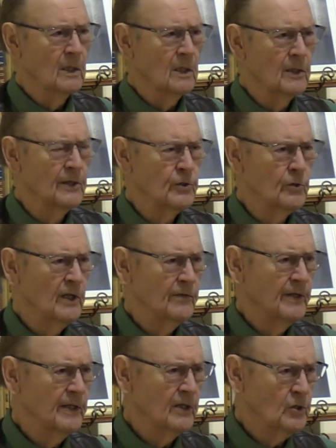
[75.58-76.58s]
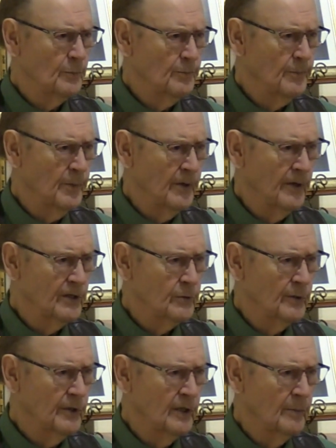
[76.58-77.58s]
did you have any experience
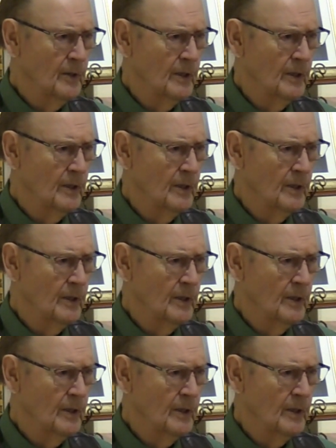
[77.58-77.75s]
with him?